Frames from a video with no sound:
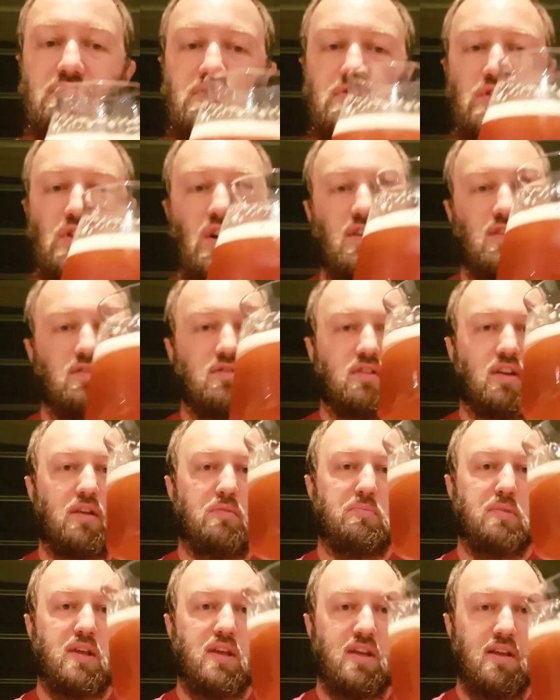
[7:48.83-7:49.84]
nice
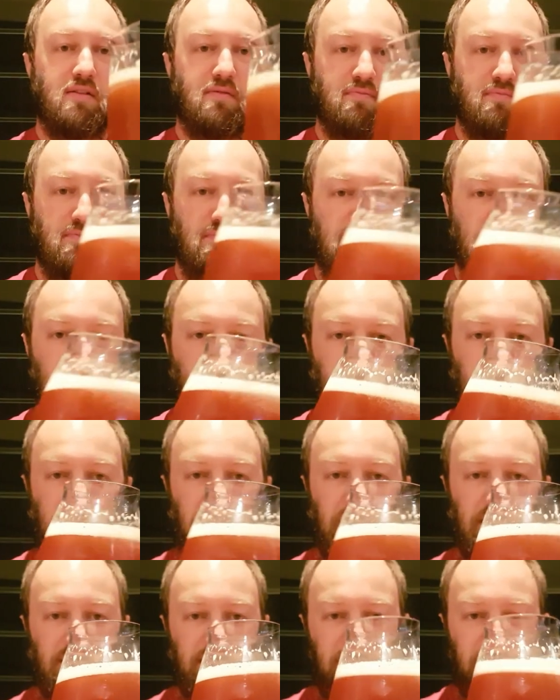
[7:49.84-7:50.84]
looking beer, good
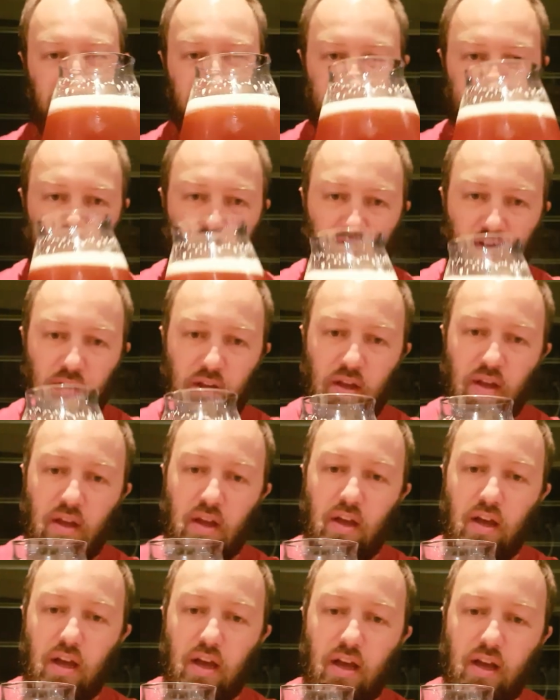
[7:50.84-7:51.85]
lacing.
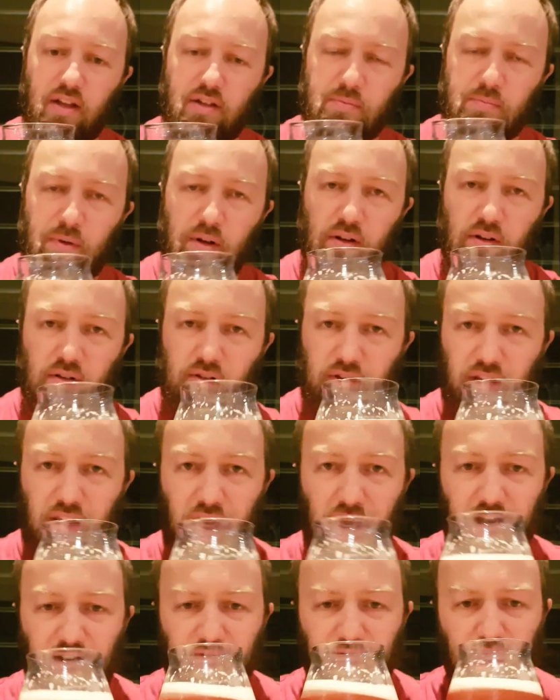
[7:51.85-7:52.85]
It's been on
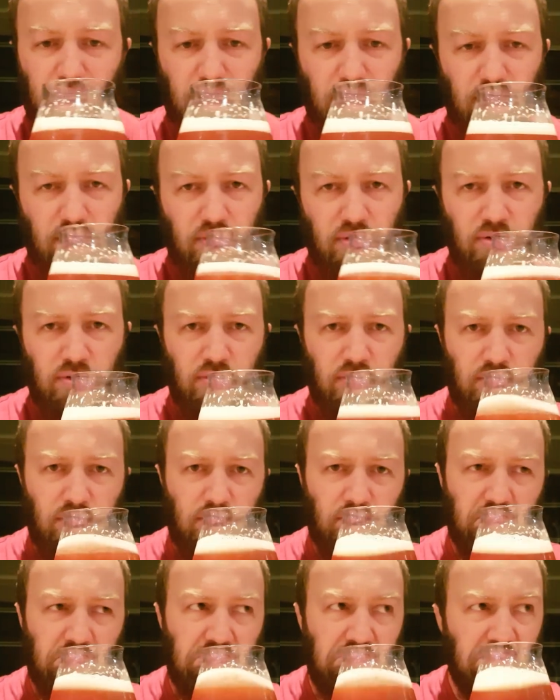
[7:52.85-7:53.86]
keg for
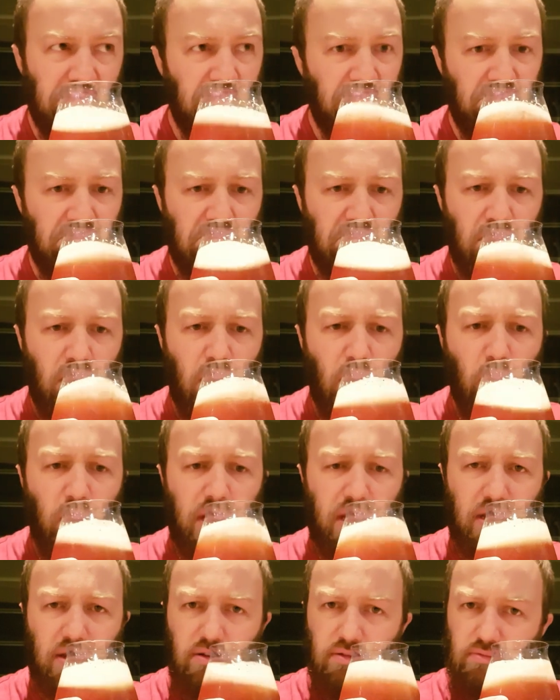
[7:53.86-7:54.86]
a
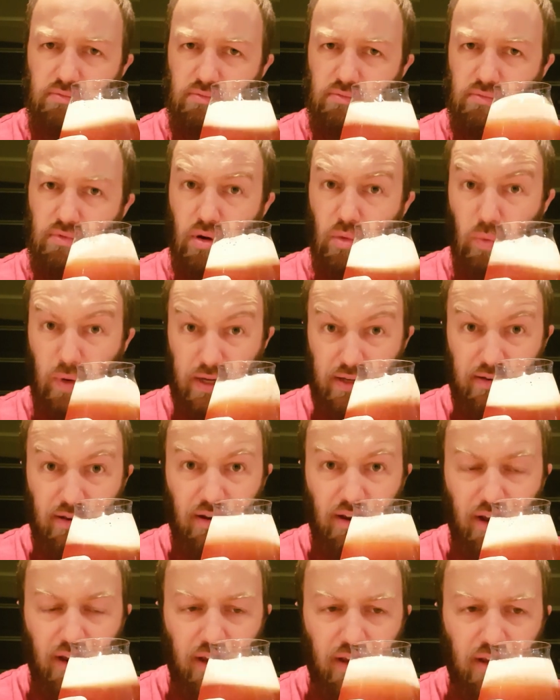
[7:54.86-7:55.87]
week. A week
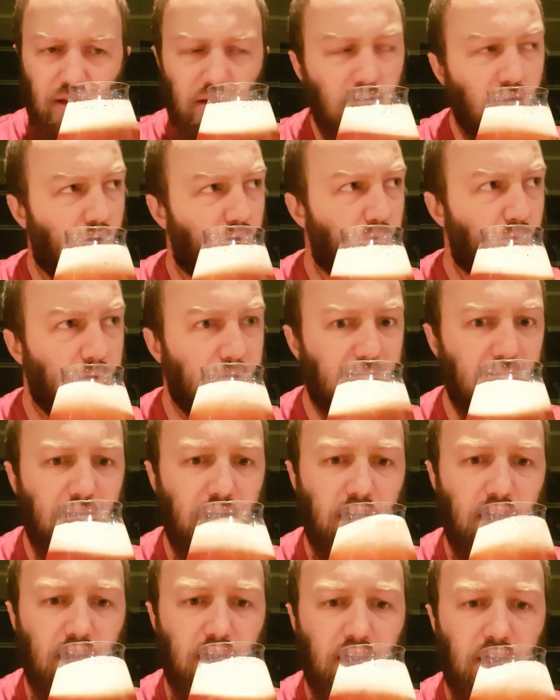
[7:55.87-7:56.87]
today, no, a week
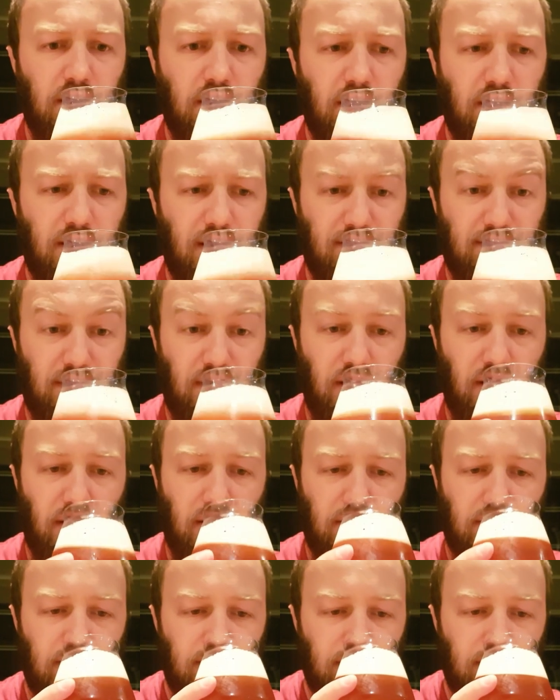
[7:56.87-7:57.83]
yesterday.